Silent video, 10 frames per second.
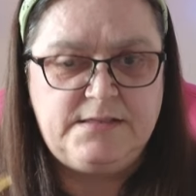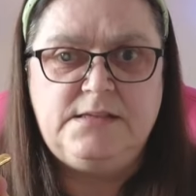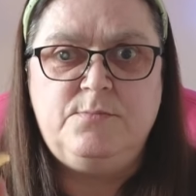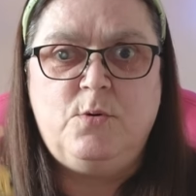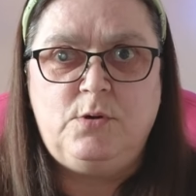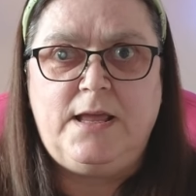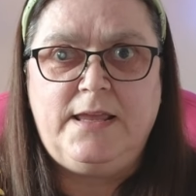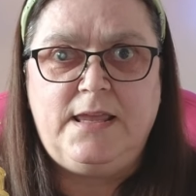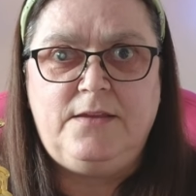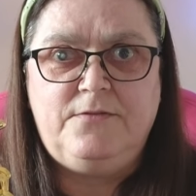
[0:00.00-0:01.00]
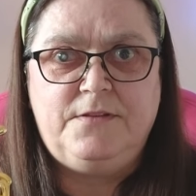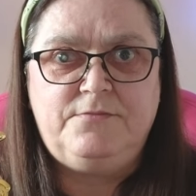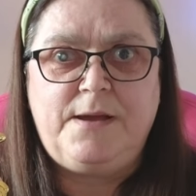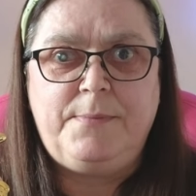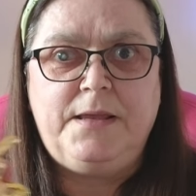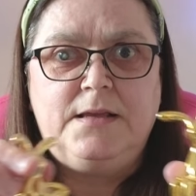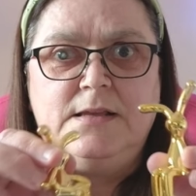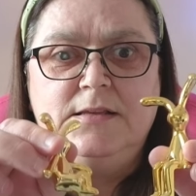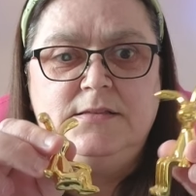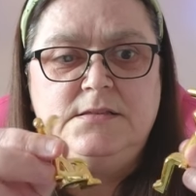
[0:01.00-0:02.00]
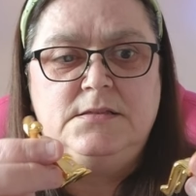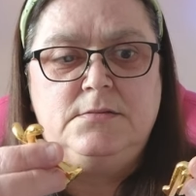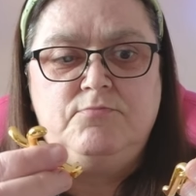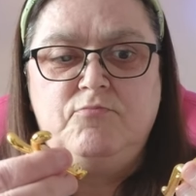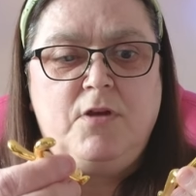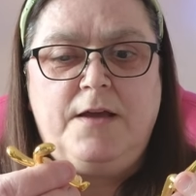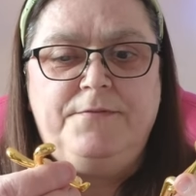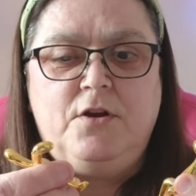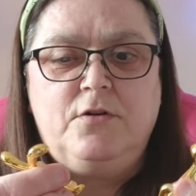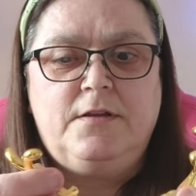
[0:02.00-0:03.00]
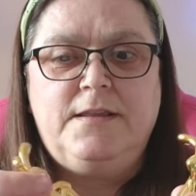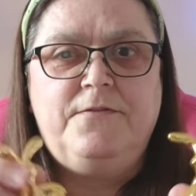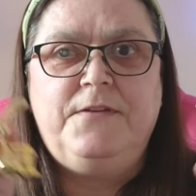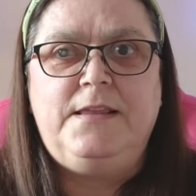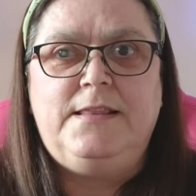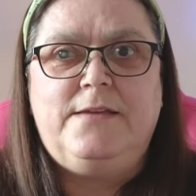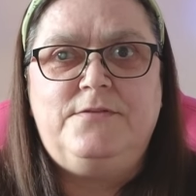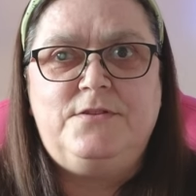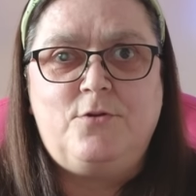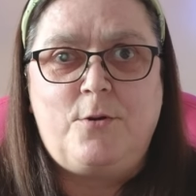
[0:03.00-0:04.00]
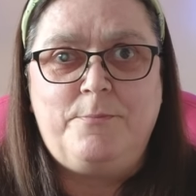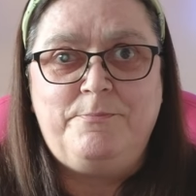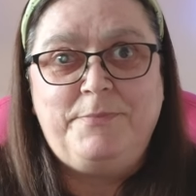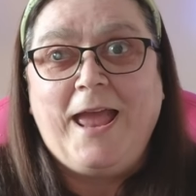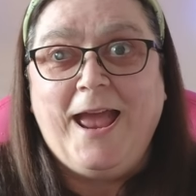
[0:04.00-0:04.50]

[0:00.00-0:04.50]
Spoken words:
this is more lucky for the rabbit because I've not got their feet, they've still gone.